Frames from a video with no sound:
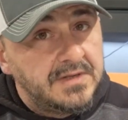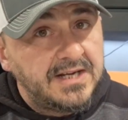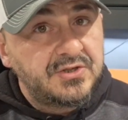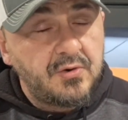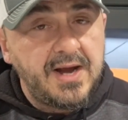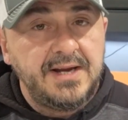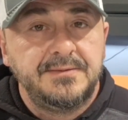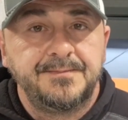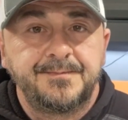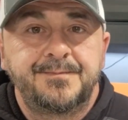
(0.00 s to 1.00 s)
That's great,
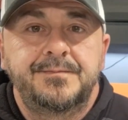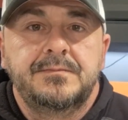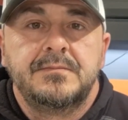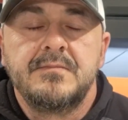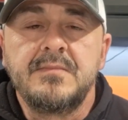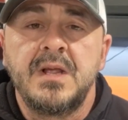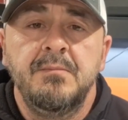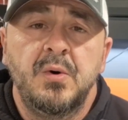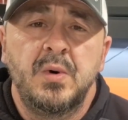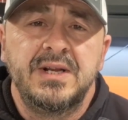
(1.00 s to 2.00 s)

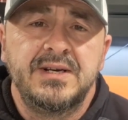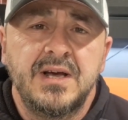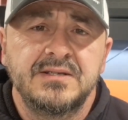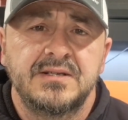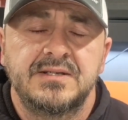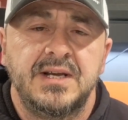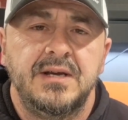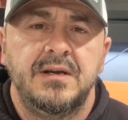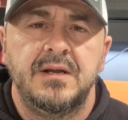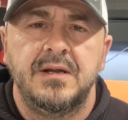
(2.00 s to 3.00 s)
but what it does is
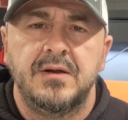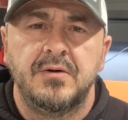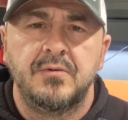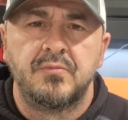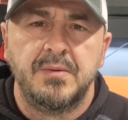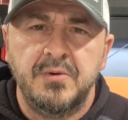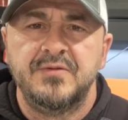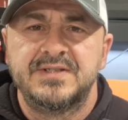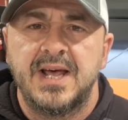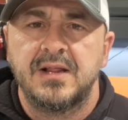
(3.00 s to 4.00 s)
it
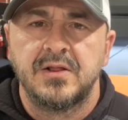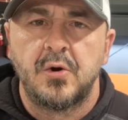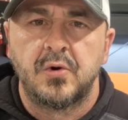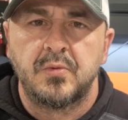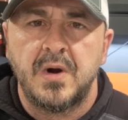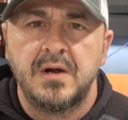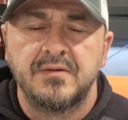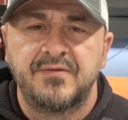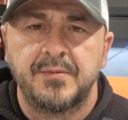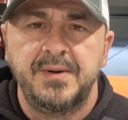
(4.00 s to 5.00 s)
removes that lower
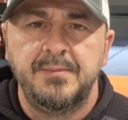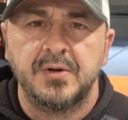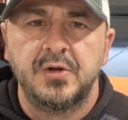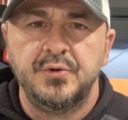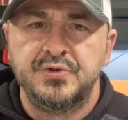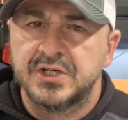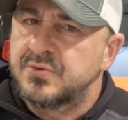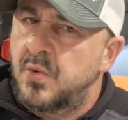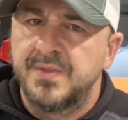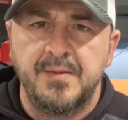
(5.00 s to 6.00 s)
rung for people who
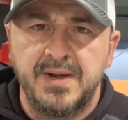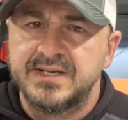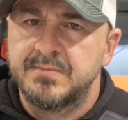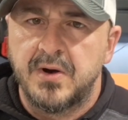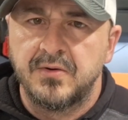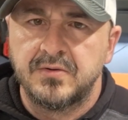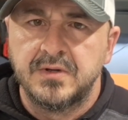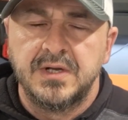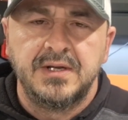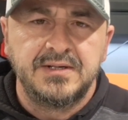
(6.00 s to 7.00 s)
just want the base model,
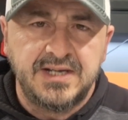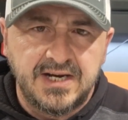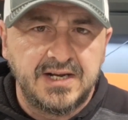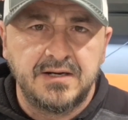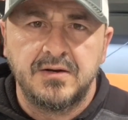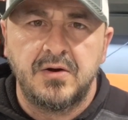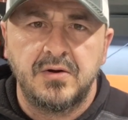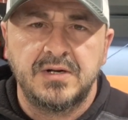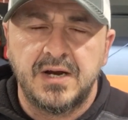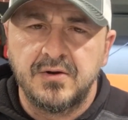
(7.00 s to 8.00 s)
get in
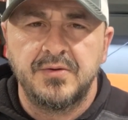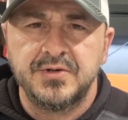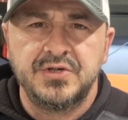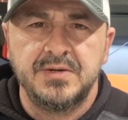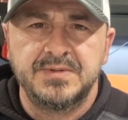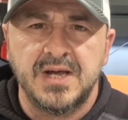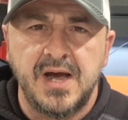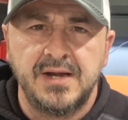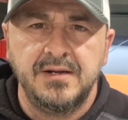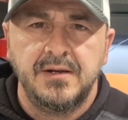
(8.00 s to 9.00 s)
kind of on the cheap
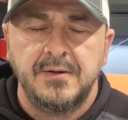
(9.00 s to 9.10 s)
side.